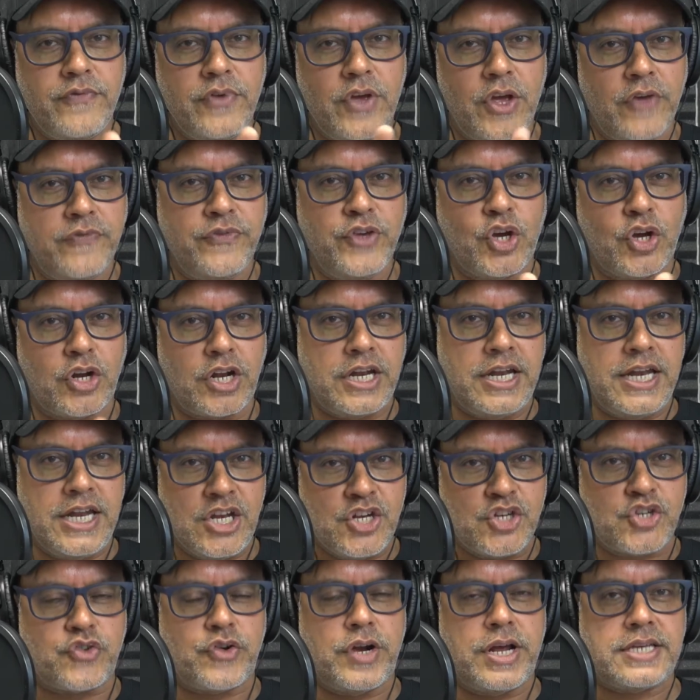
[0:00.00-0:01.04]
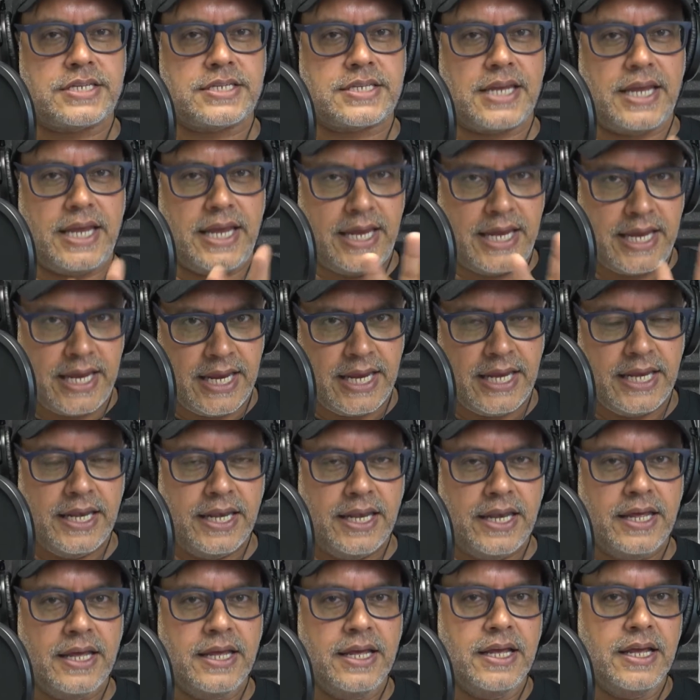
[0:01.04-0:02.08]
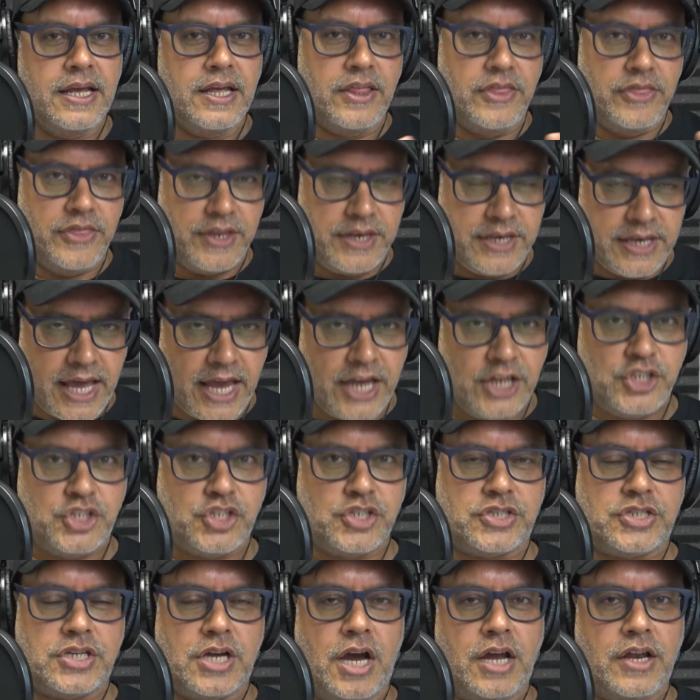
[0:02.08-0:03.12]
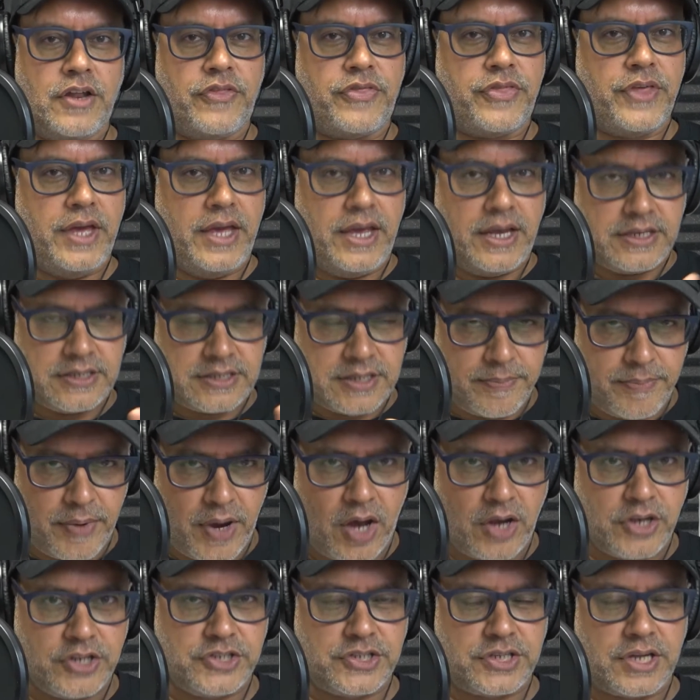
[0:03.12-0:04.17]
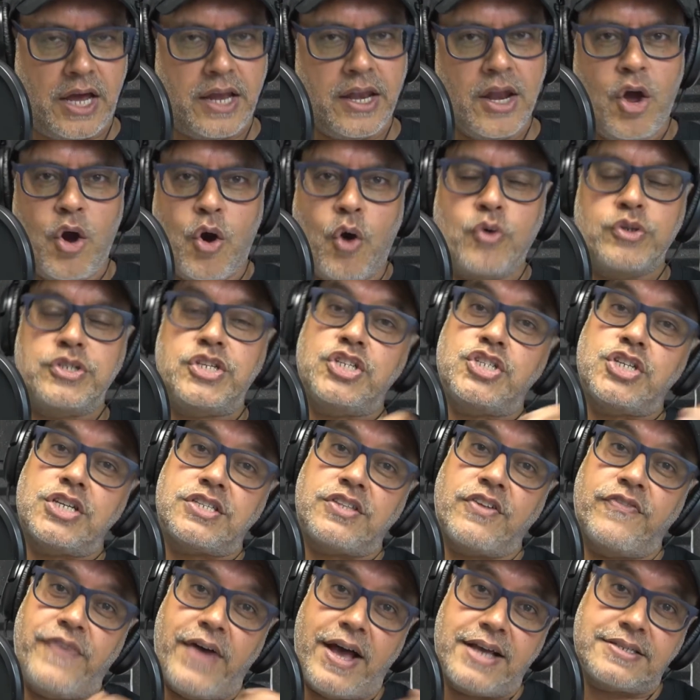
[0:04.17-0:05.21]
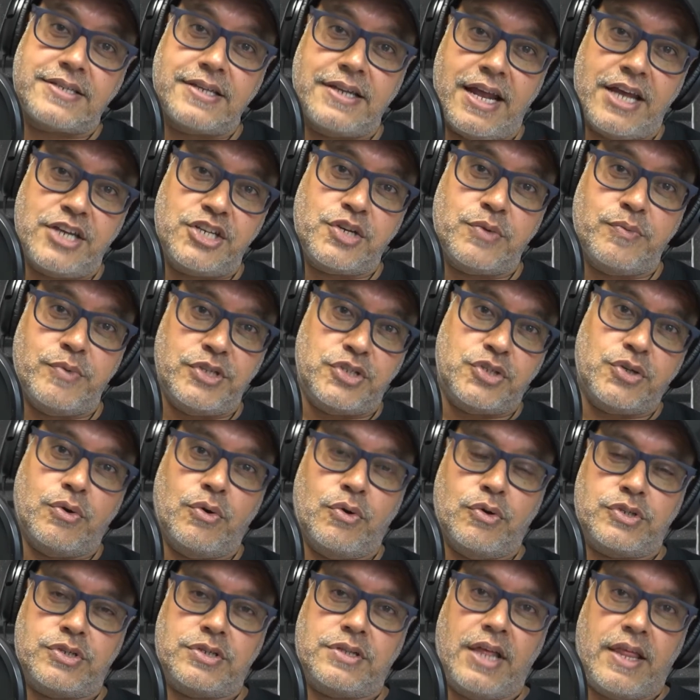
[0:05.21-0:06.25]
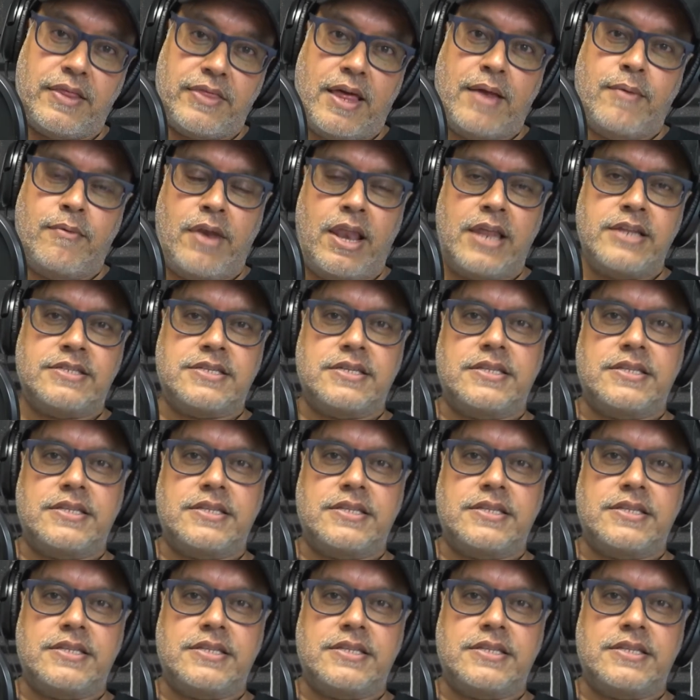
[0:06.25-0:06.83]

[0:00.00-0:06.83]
If you got an interest in the nature side of things, the biology side, or was it just a fascination with George that led to